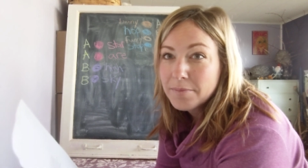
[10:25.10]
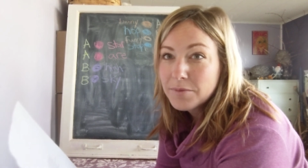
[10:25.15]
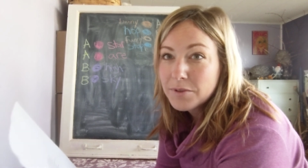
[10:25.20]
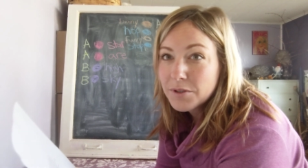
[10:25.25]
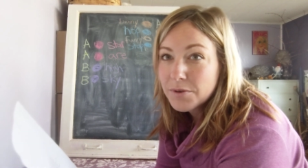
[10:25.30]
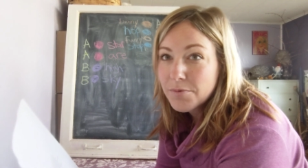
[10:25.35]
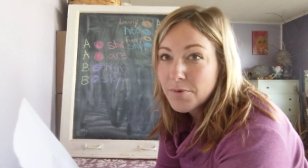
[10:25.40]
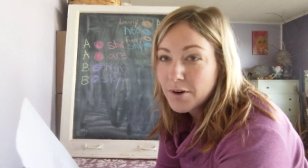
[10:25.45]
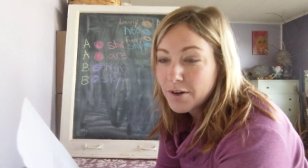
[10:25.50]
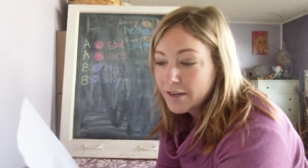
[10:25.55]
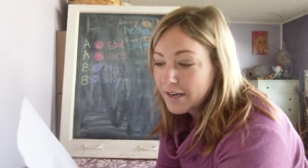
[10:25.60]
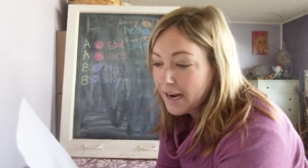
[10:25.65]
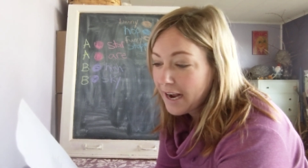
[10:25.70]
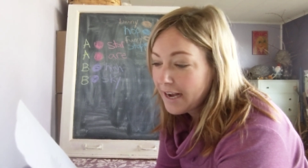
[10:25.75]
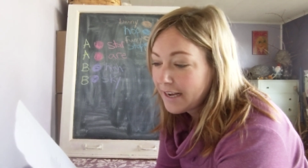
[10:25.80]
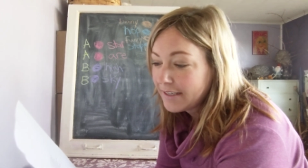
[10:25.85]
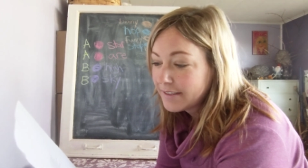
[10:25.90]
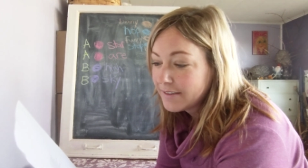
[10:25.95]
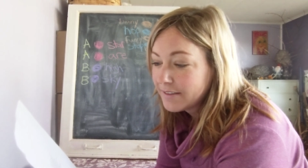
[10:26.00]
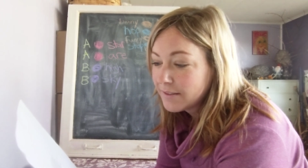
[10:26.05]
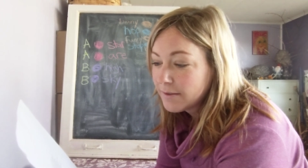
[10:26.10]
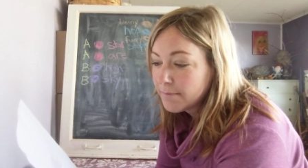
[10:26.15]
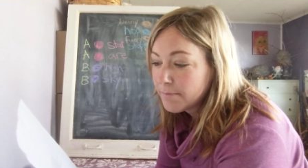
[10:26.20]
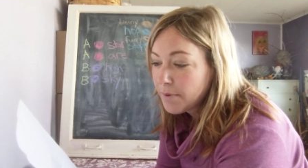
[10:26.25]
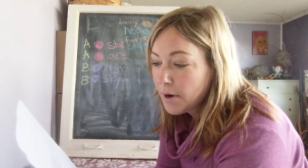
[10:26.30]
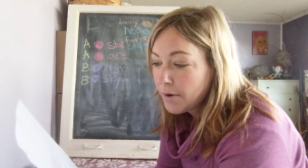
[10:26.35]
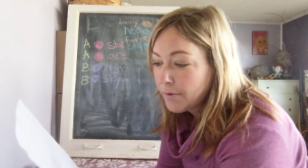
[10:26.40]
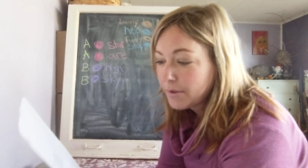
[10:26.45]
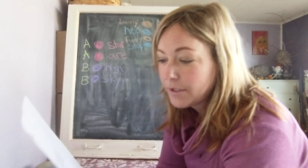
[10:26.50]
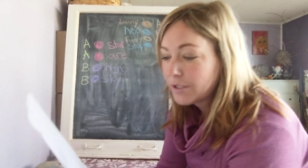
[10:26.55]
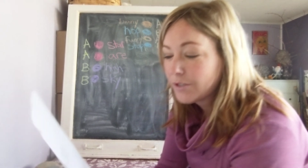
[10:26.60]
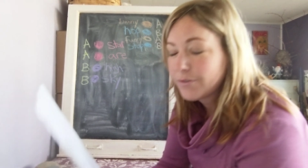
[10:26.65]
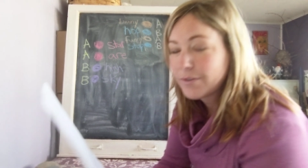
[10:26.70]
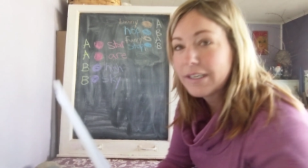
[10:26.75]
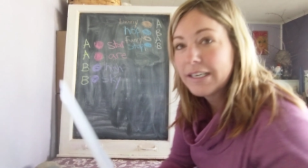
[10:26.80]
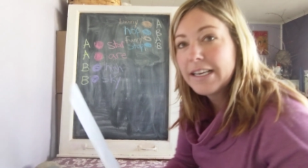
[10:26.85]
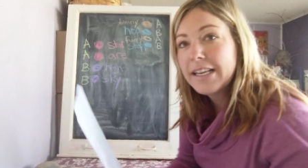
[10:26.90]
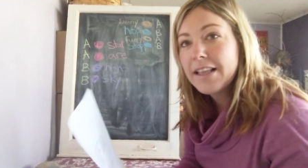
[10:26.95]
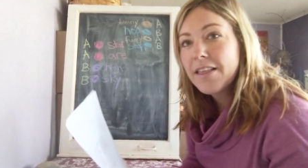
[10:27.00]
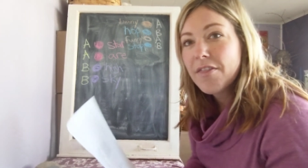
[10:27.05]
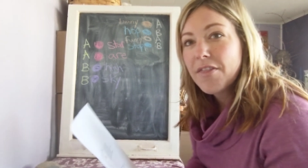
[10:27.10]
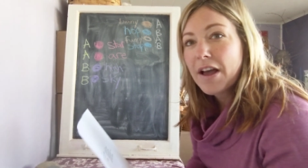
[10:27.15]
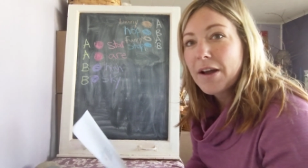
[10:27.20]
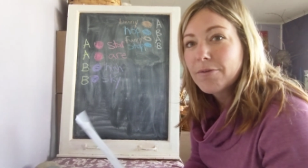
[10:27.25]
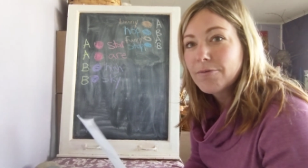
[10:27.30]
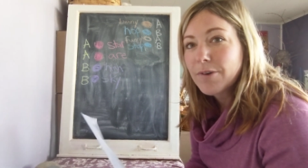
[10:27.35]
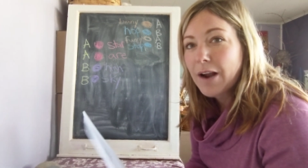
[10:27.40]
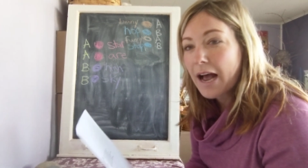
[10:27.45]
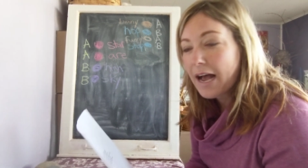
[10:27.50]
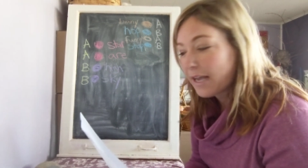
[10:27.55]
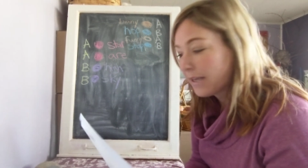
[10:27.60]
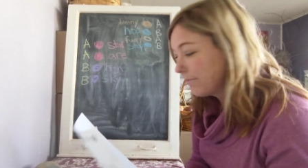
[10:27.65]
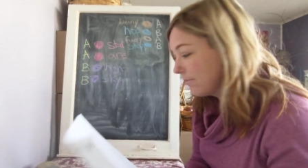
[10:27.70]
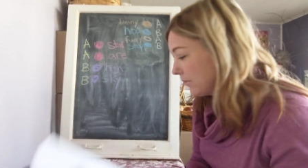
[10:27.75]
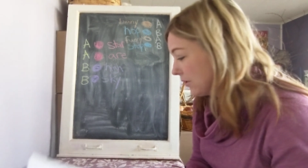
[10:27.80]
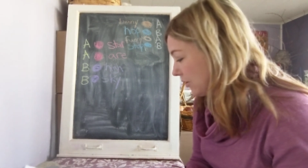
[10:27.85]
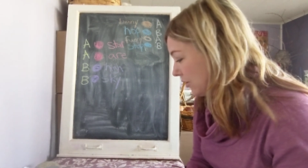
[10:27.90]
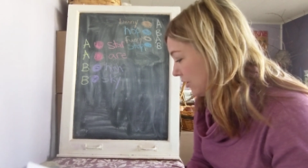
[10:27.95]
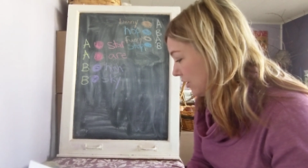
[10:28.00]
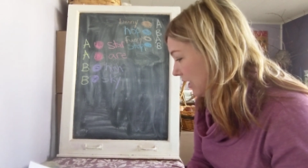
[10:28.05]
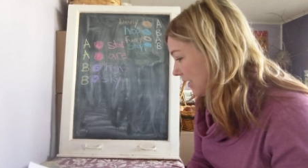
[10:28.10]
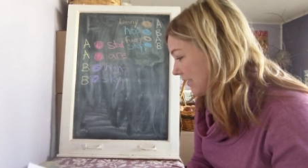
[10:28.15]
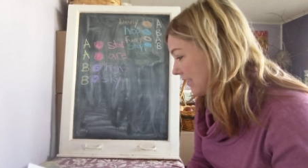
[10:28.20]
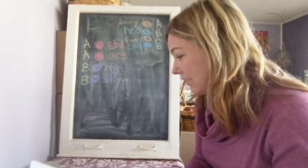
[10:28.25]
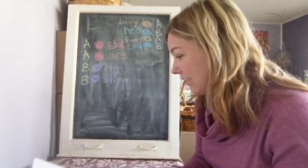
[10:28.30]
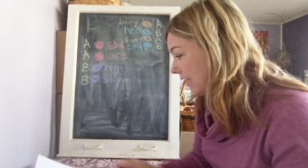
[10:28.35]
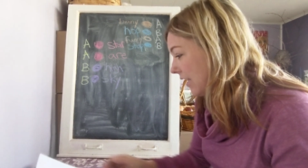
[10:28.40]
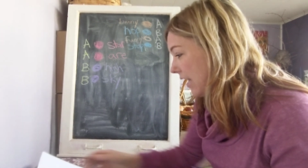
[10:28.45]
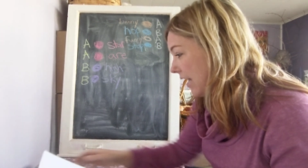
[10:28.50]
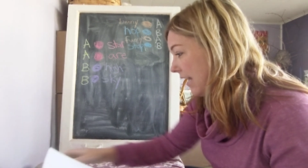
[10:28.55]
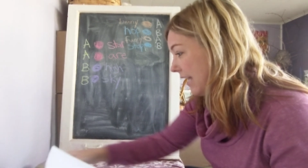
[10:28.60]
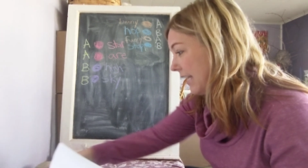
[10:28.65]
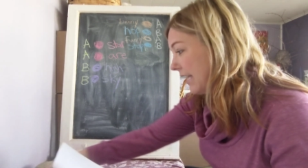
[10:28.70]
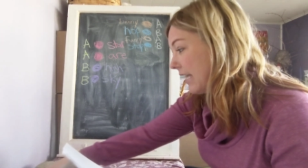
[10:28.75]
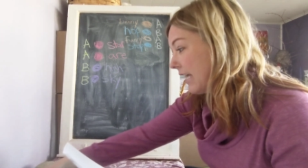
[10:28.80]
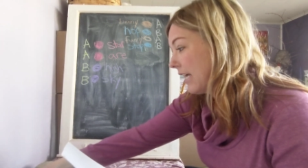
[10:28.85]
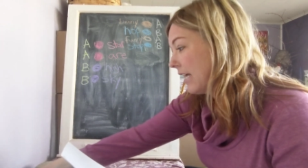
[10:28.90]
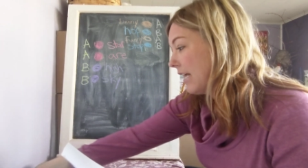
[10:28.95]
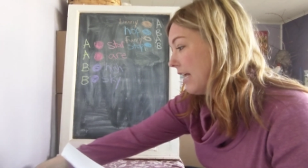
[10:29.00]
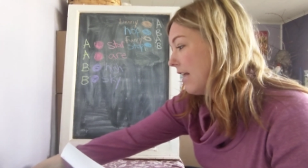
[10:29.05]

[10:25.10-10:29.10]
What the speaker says: to work on some poetry that rhymes, just like